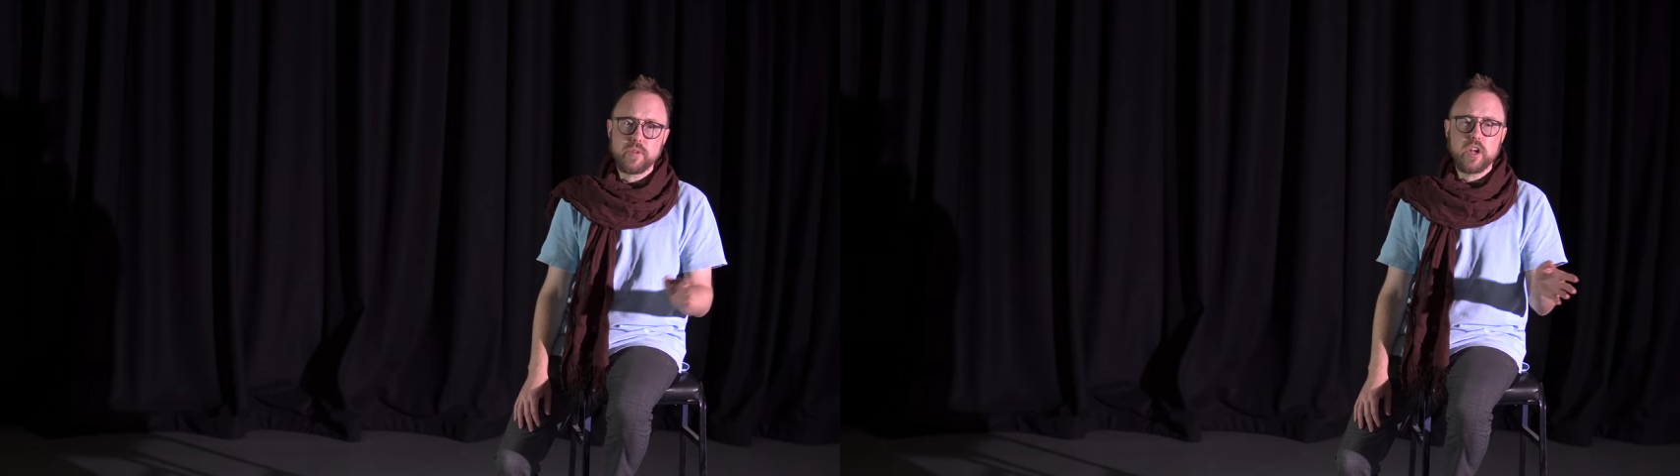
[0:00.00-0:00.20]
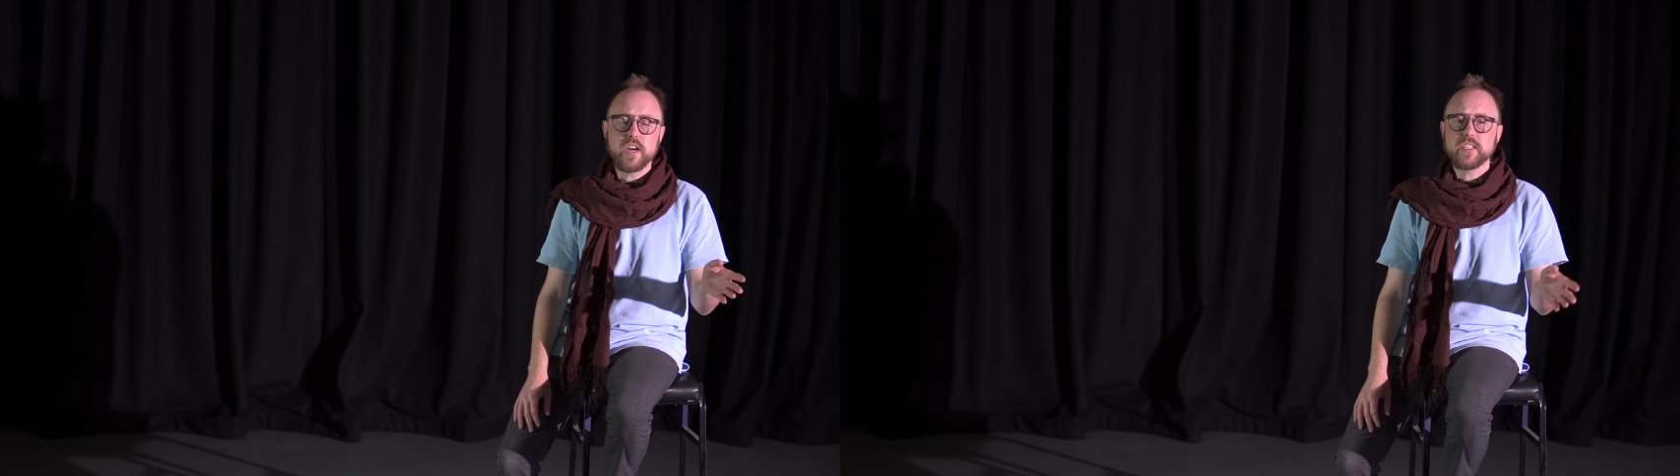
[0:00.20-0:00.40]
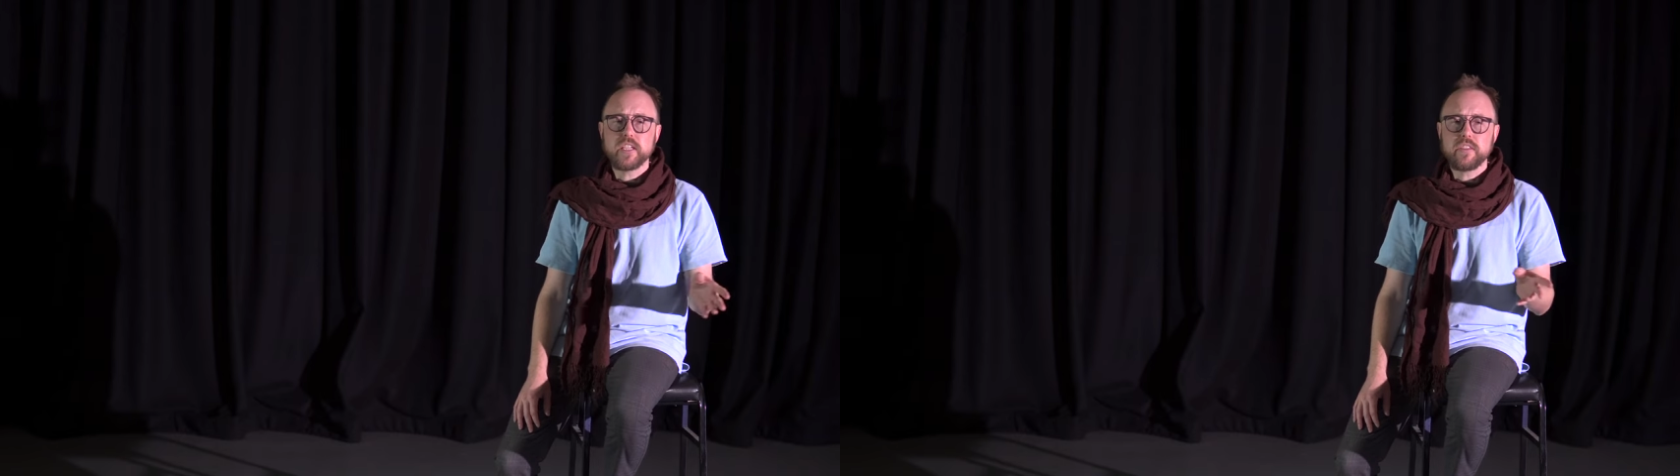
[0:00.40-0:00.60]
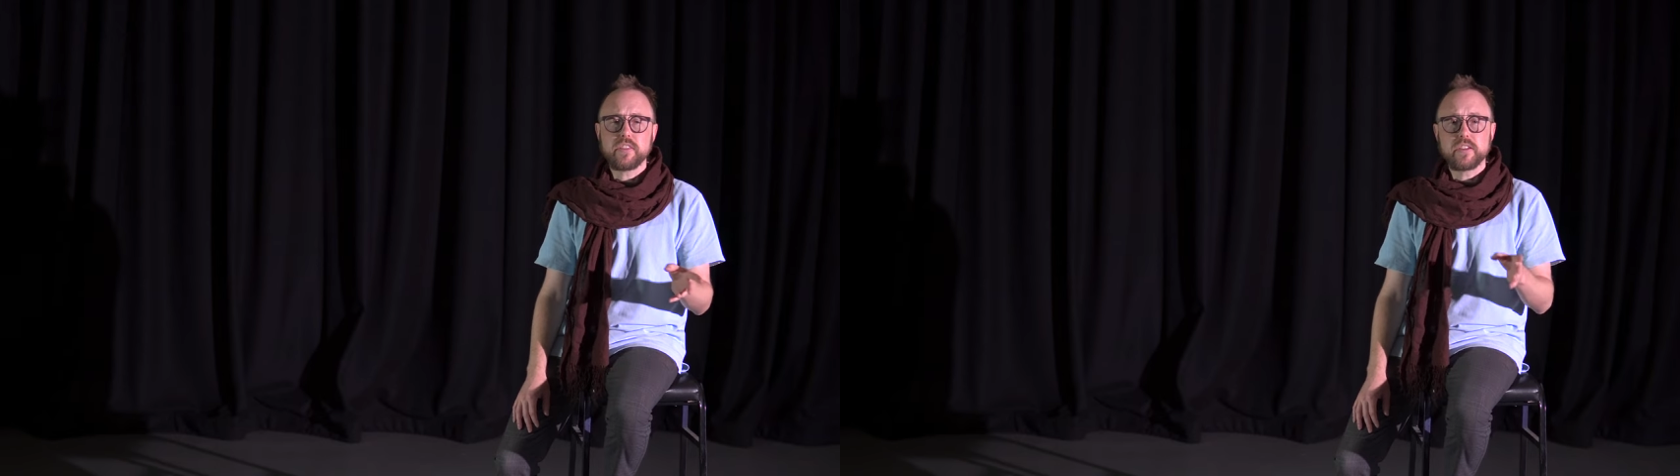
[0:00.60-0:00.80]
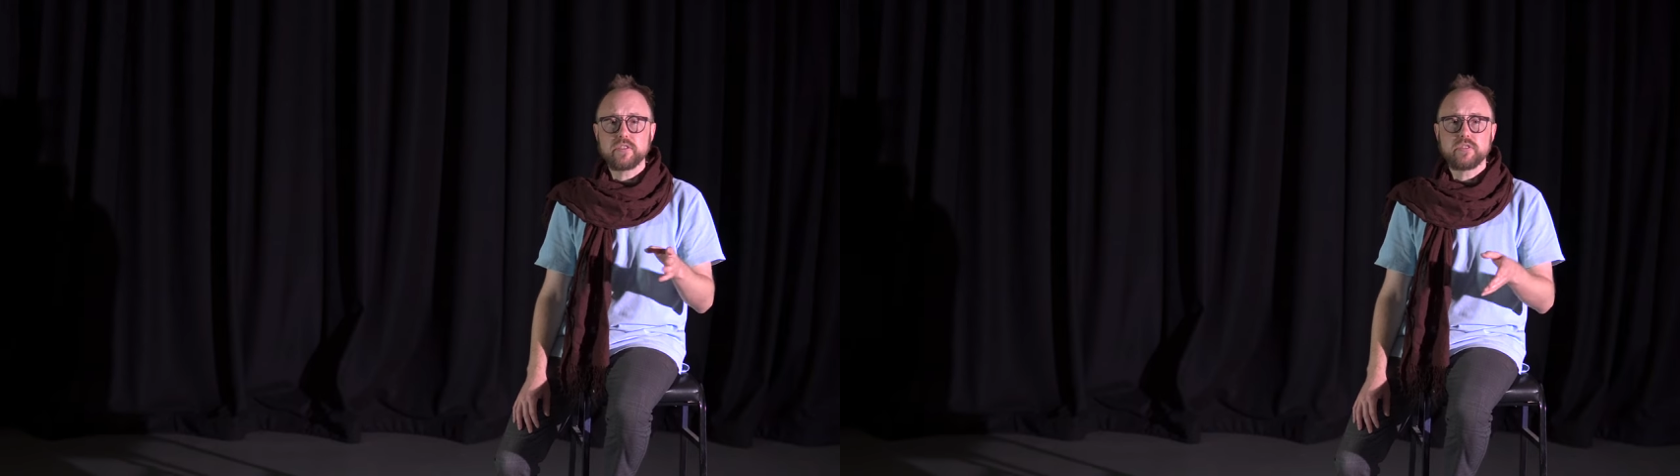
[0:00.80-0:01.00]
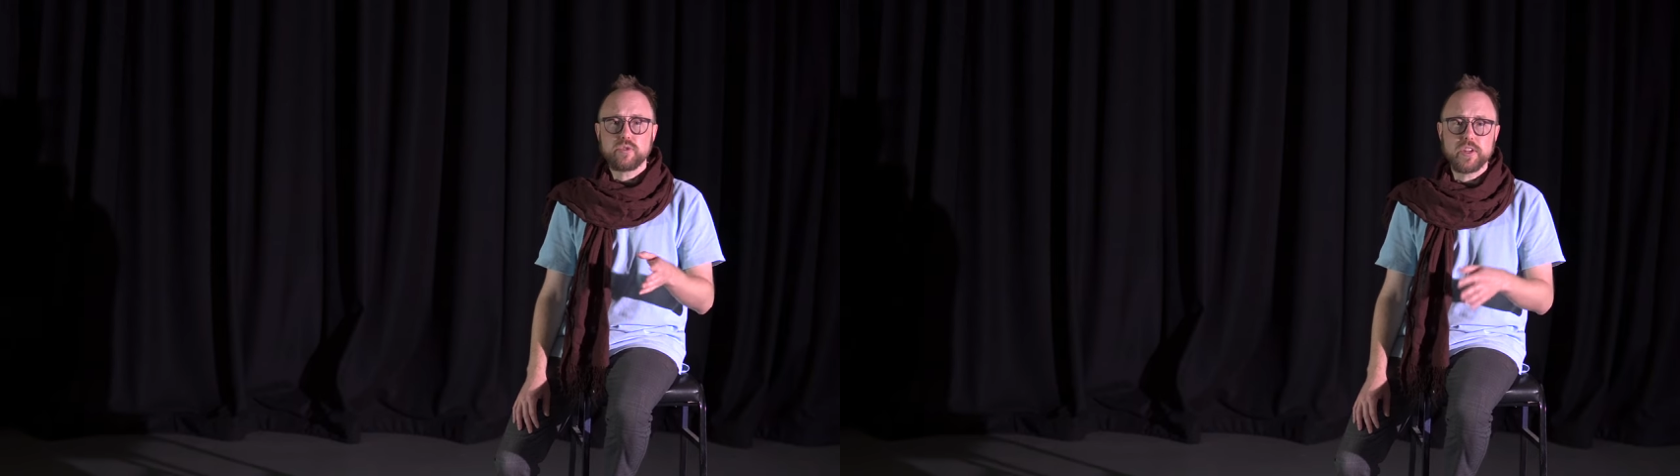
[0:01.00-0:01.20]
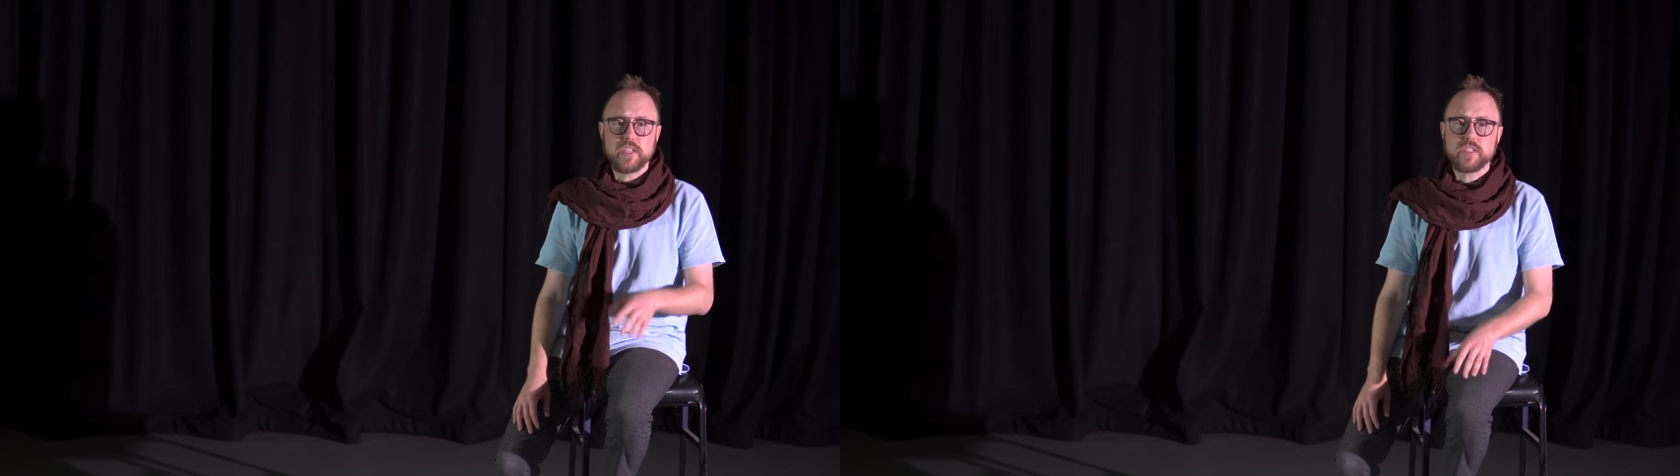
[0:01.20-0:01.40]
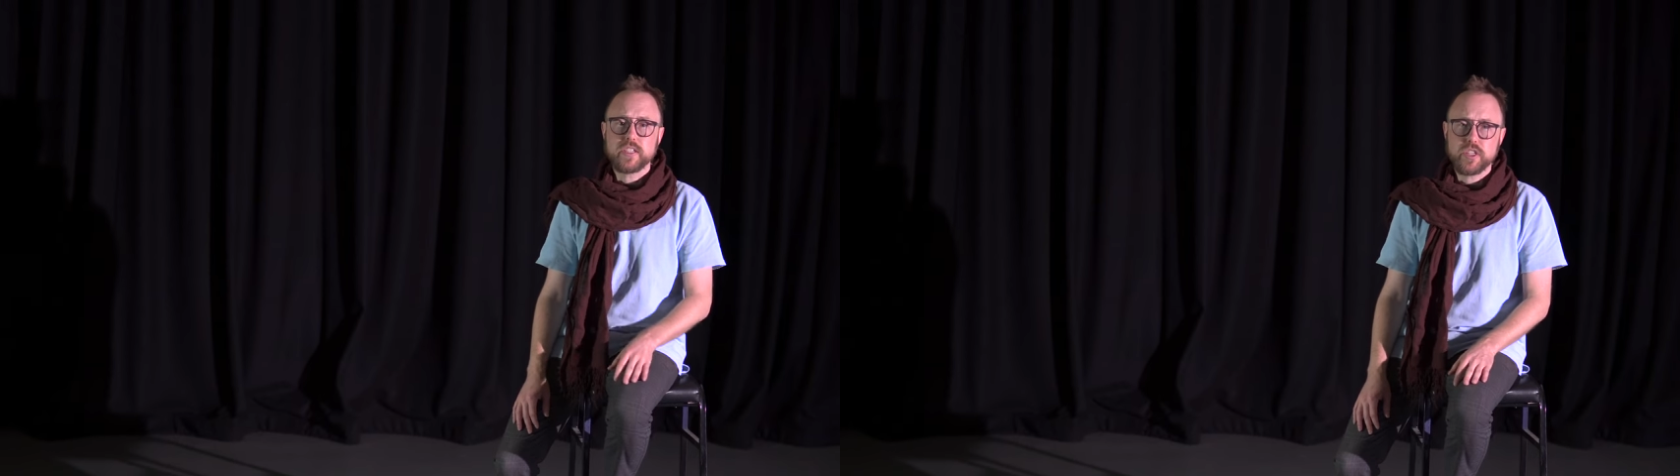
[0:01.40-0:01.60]
the 19th and
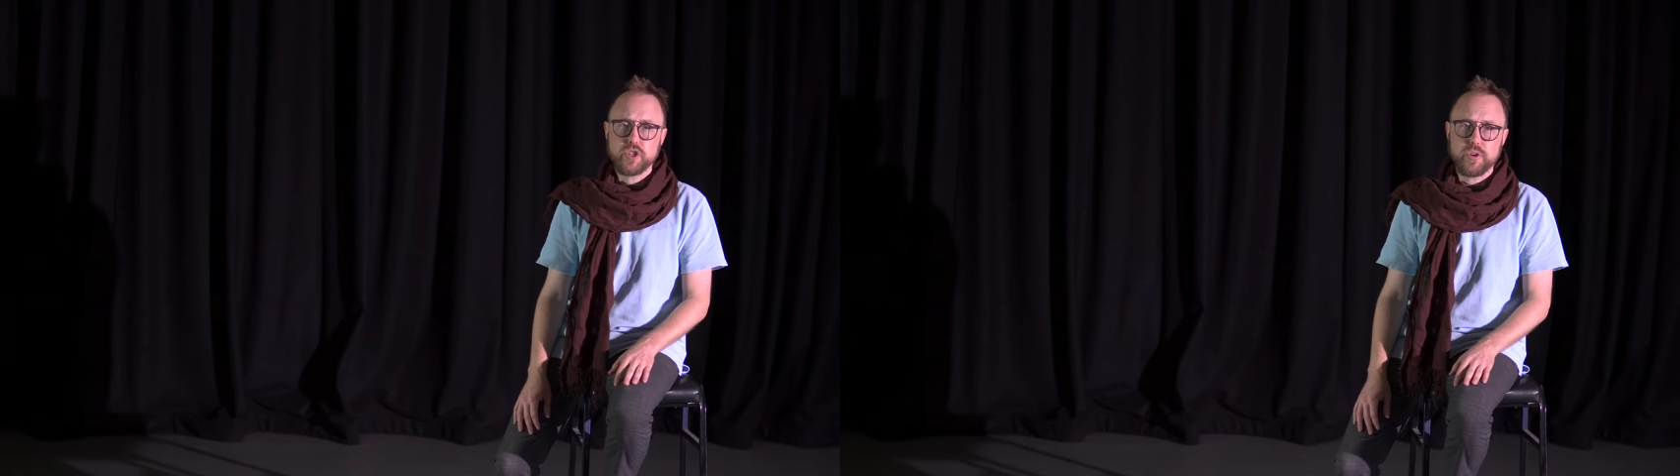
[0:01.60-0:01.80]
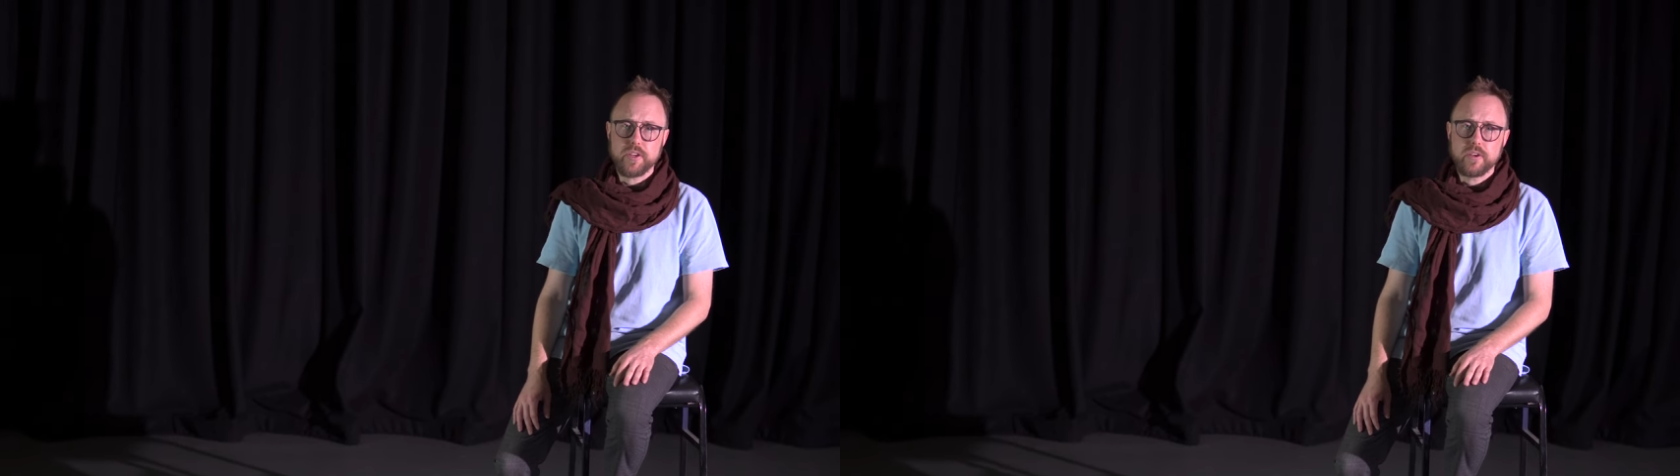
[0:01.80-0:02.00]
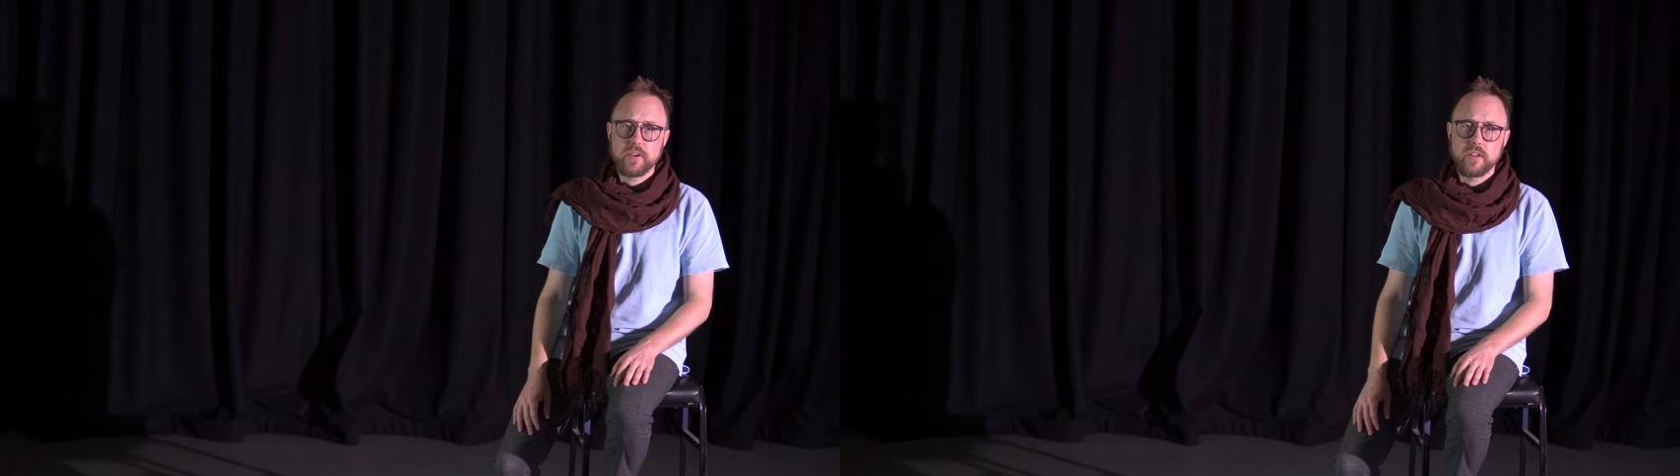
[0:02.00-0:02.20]
20th century.